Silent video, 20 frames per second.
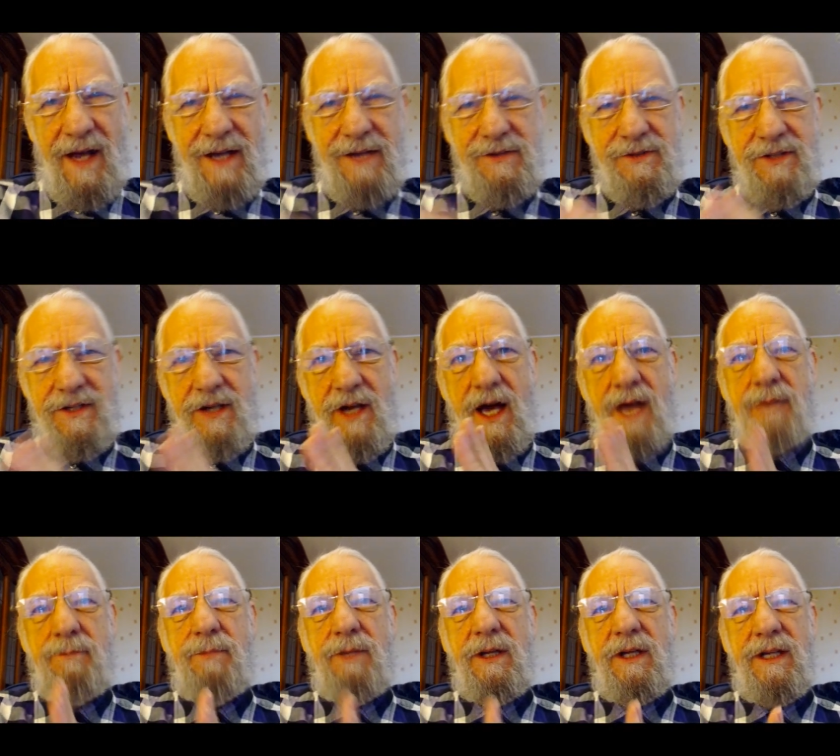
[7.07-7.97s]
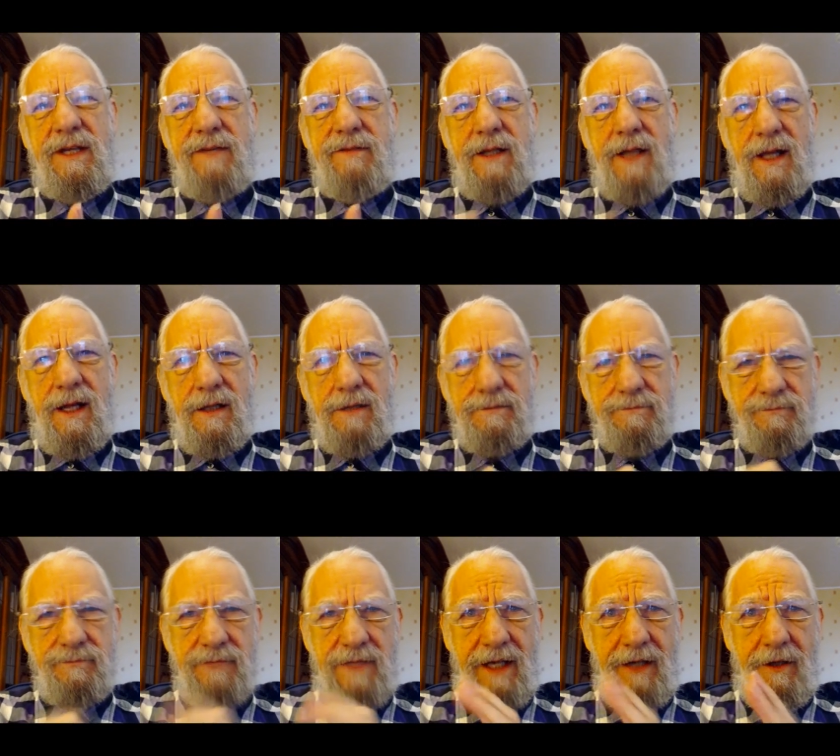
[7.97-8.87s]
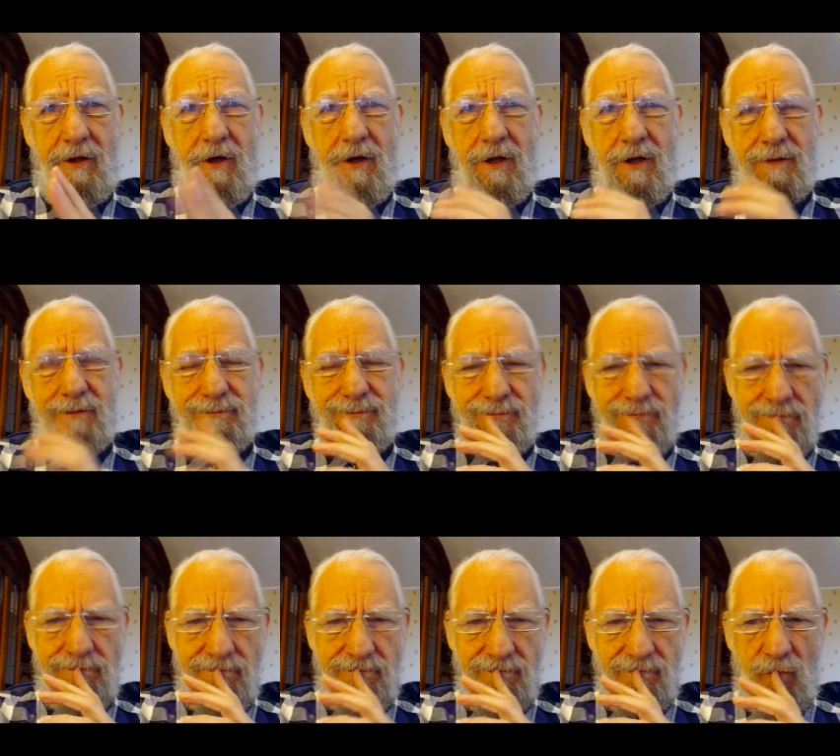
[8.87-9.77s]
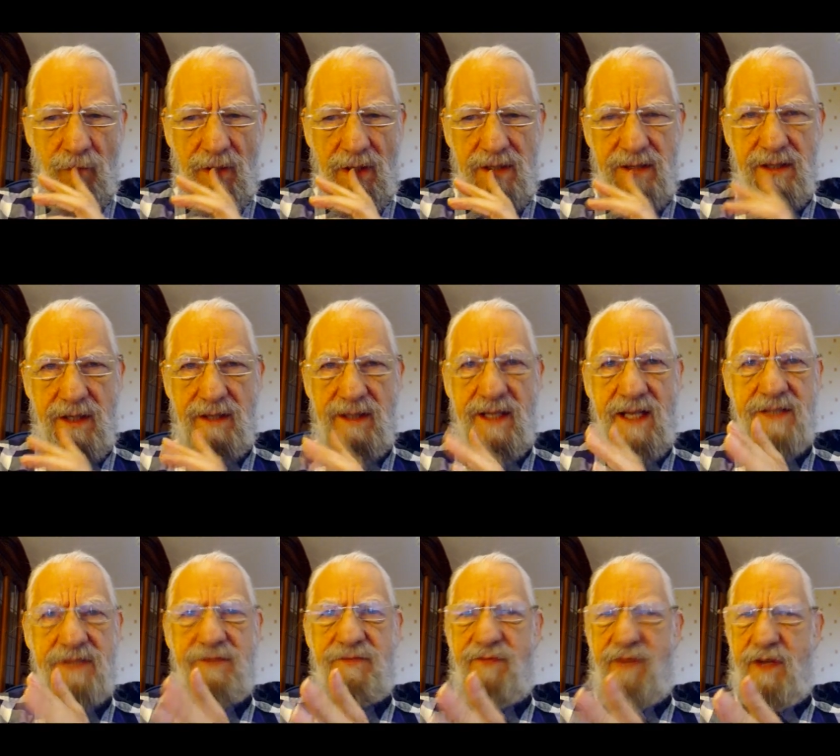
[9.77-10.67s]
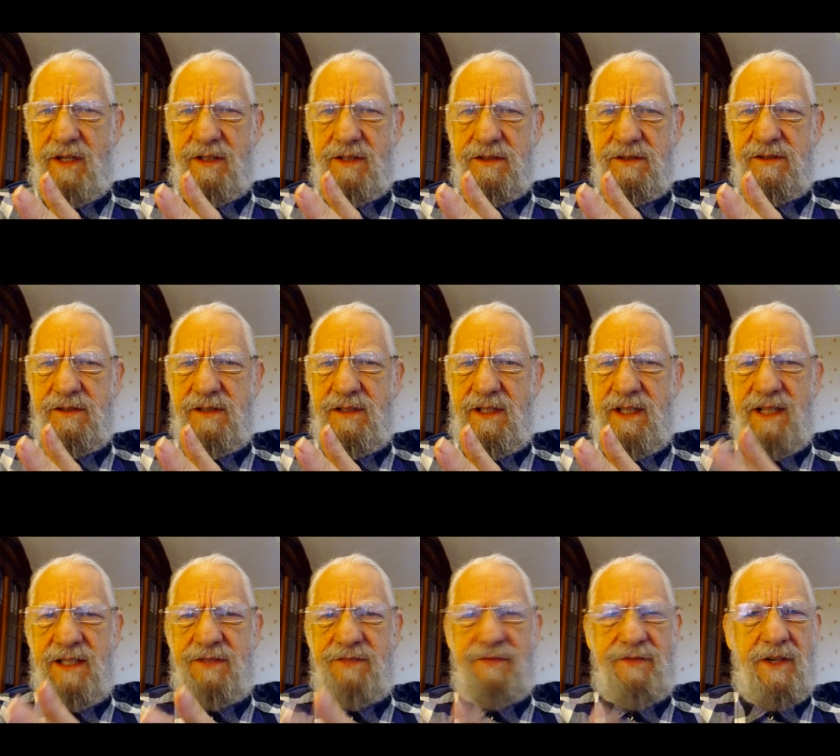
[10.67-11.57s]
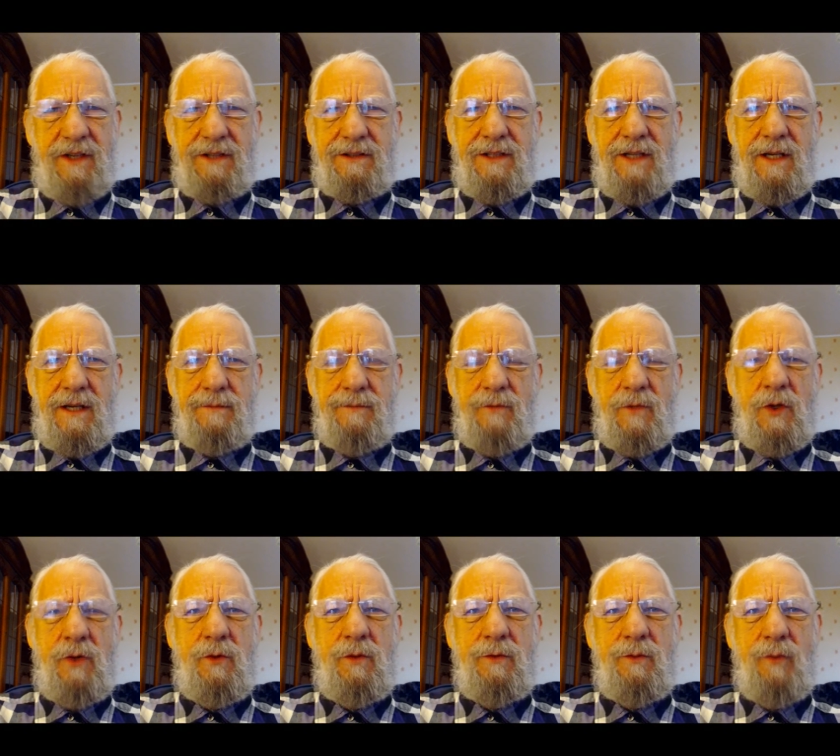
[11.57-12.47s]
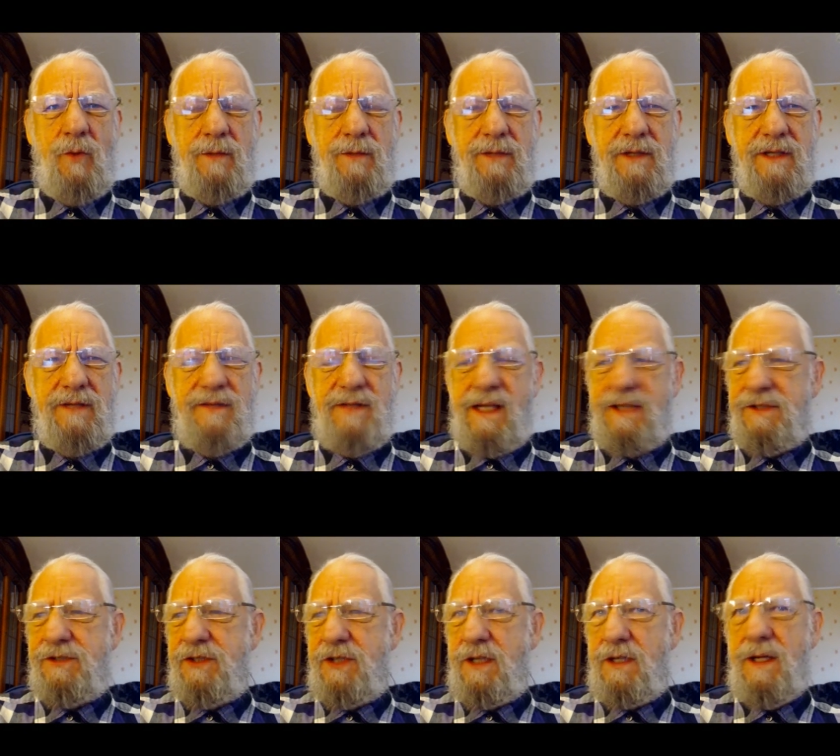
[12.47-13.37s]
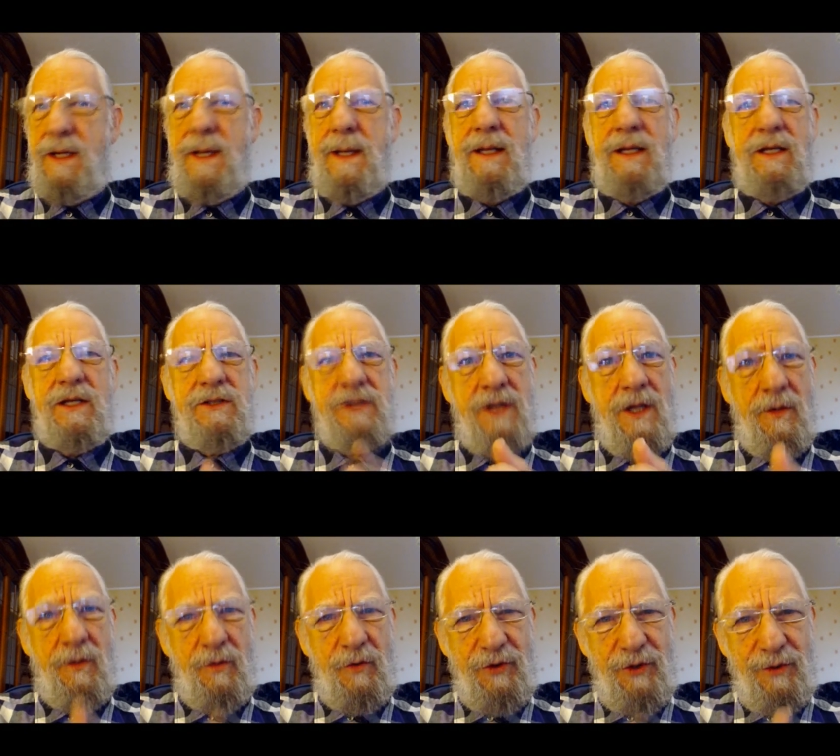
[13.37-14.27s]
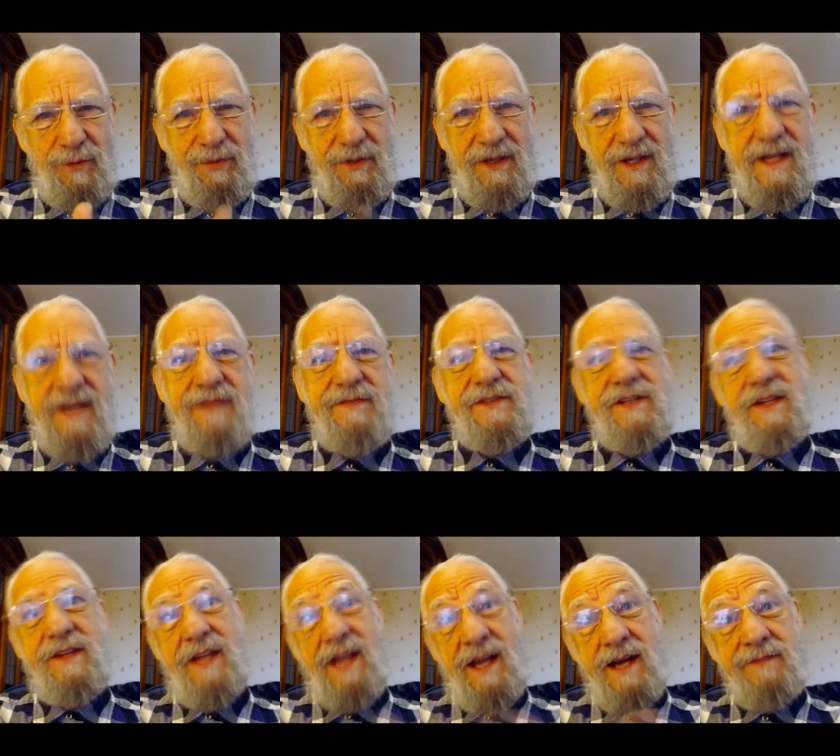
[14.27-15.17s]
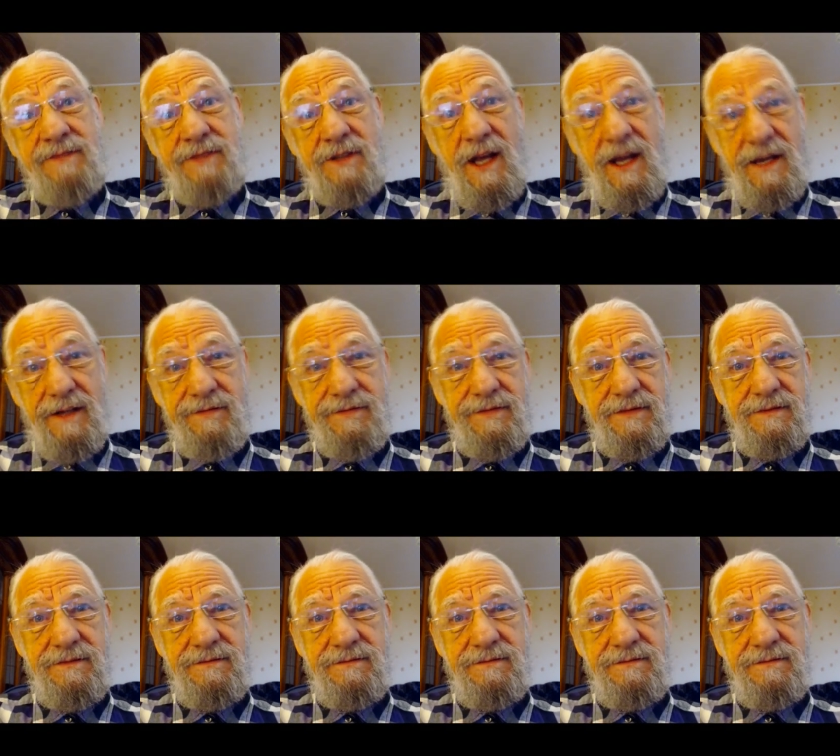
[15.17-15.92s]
I used to not believe in hell at all. It's like that's fucking that's fucked up. Who would want to believe that shit? Because your beliefs in the afterlife